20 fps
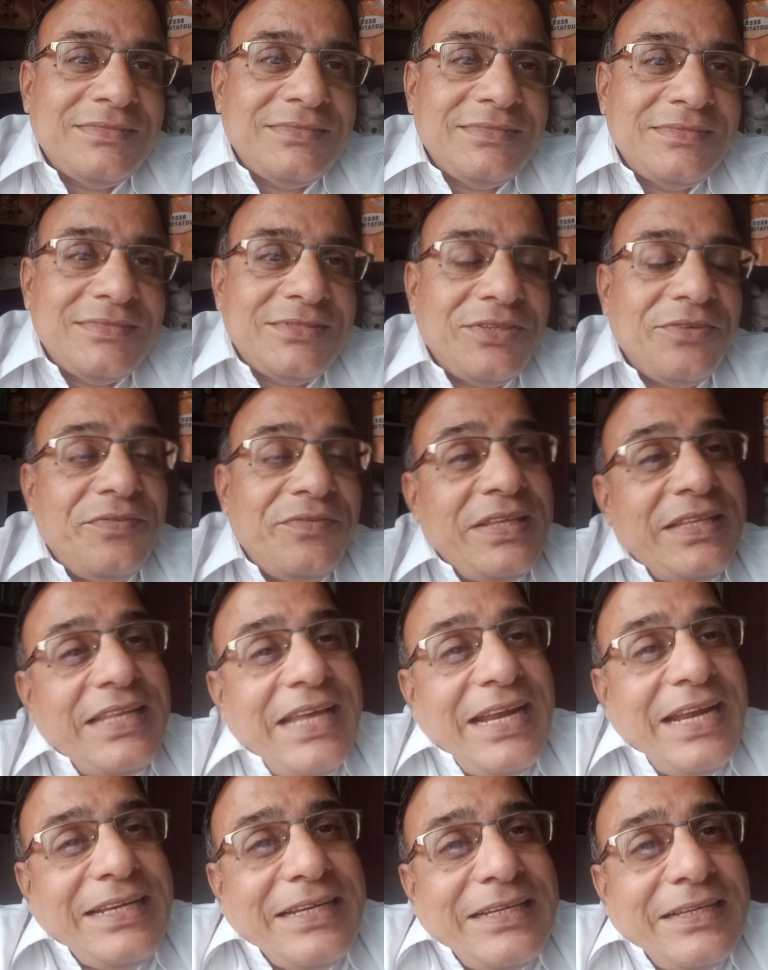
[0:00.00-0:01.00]
So with
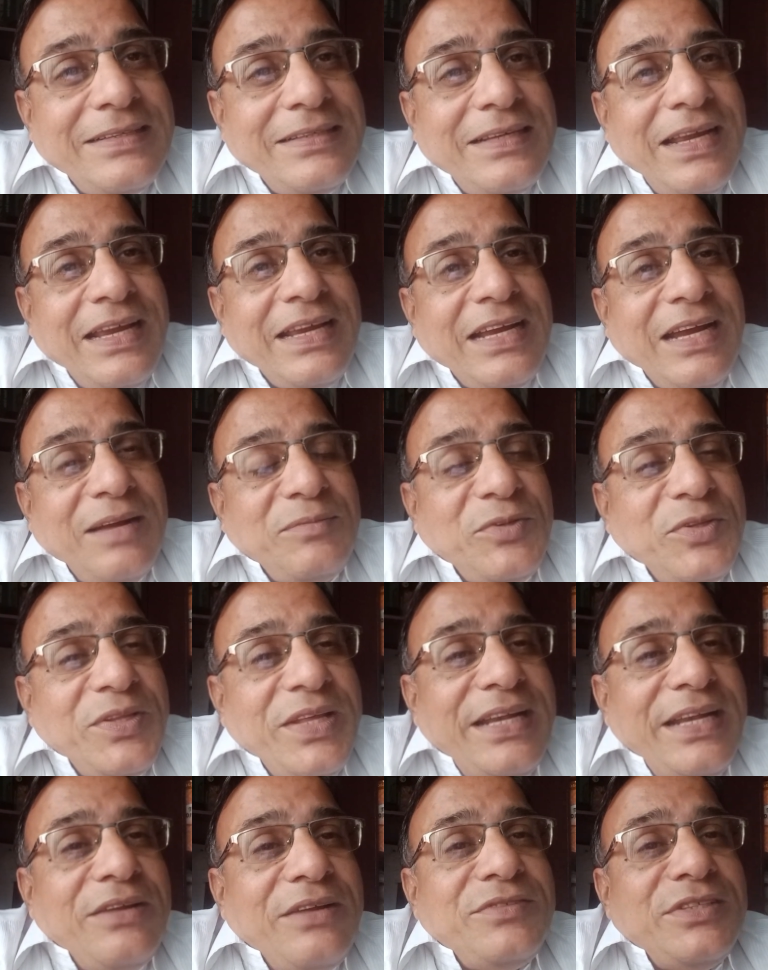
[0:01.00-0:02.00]
that, I come to the
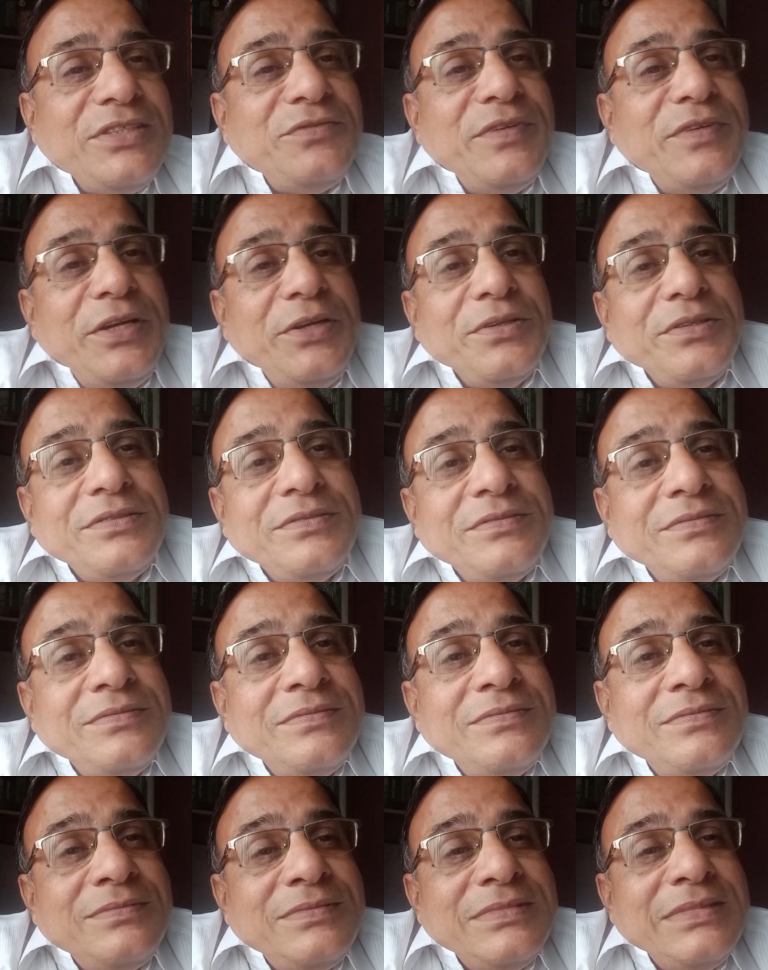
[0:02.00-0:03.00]
end of this video
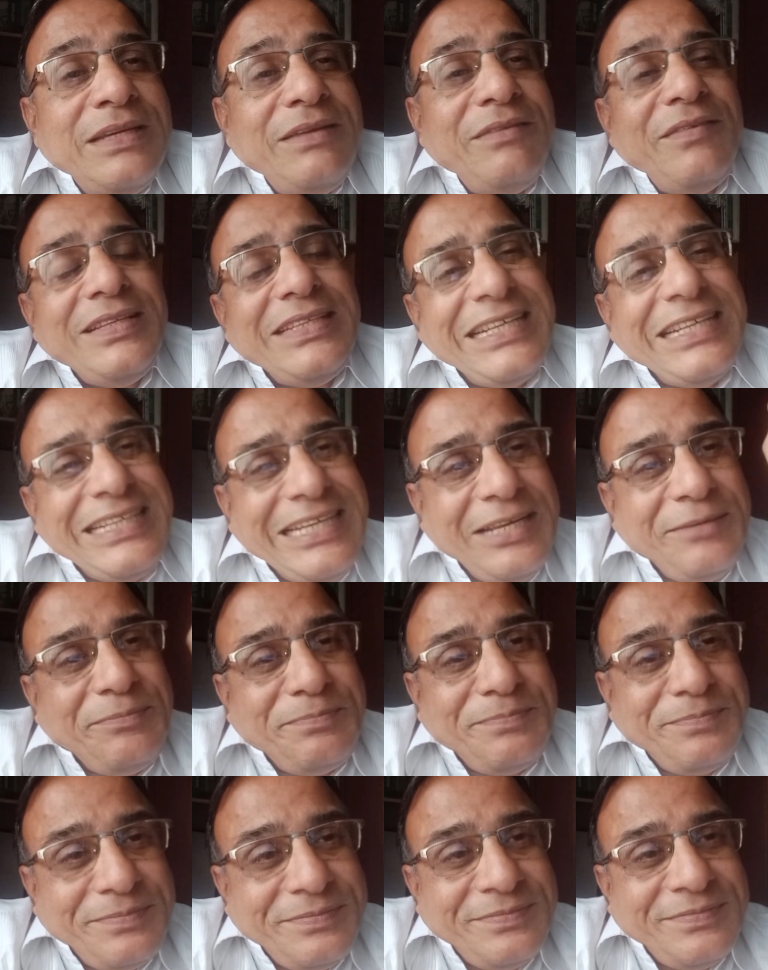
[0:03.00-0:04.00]
with a tip
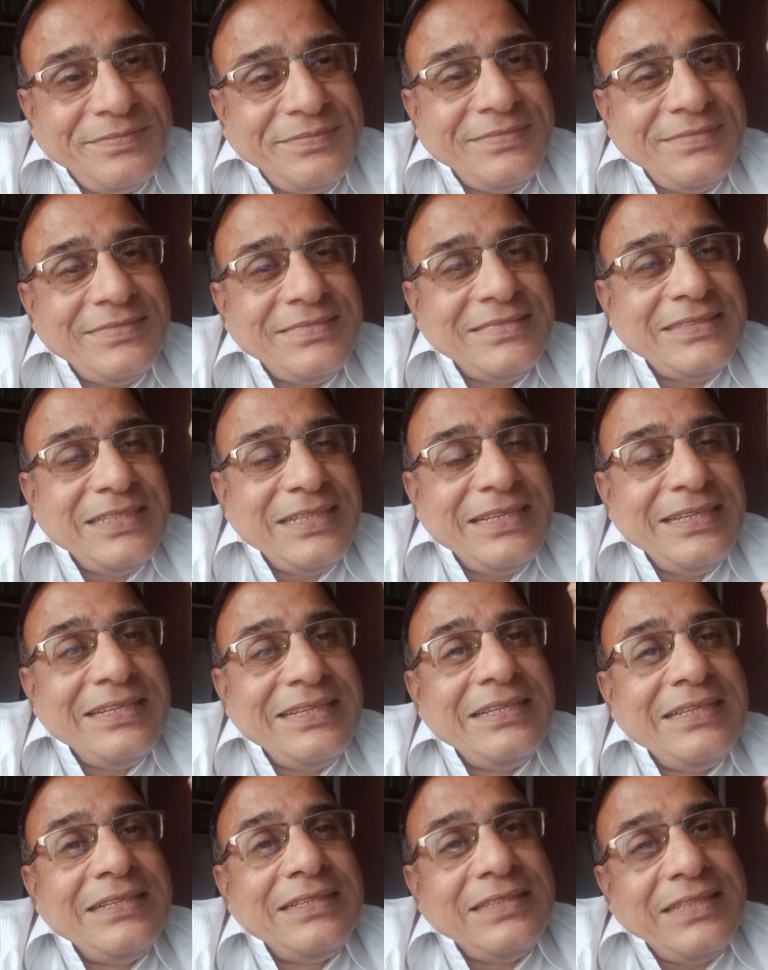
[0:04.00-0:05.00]

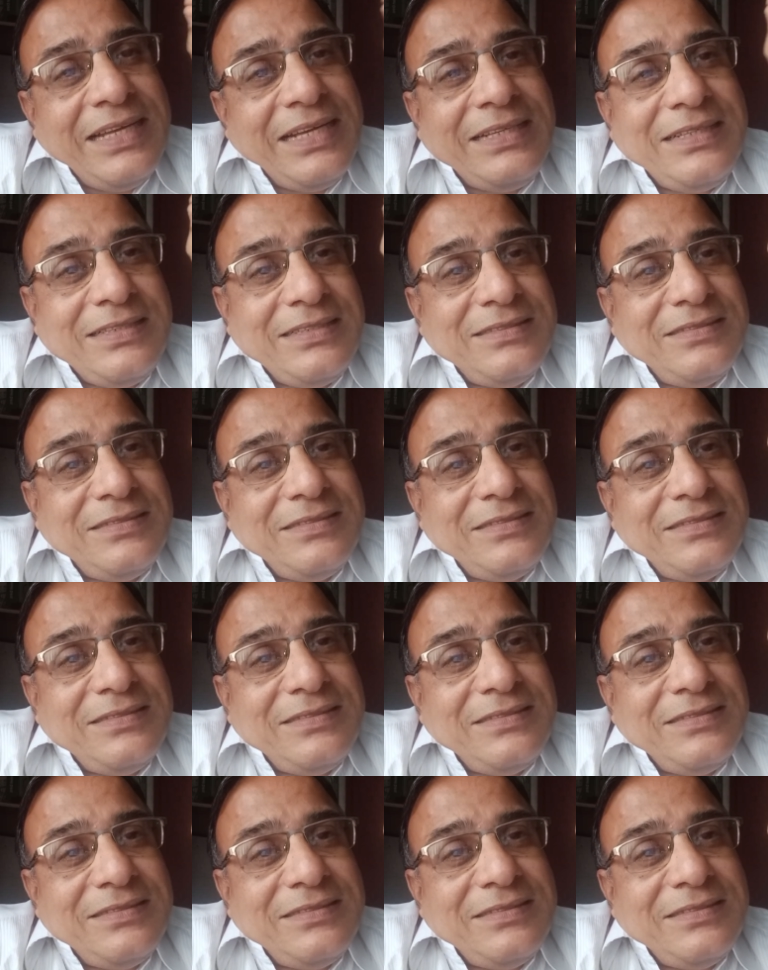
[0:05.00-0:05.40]
that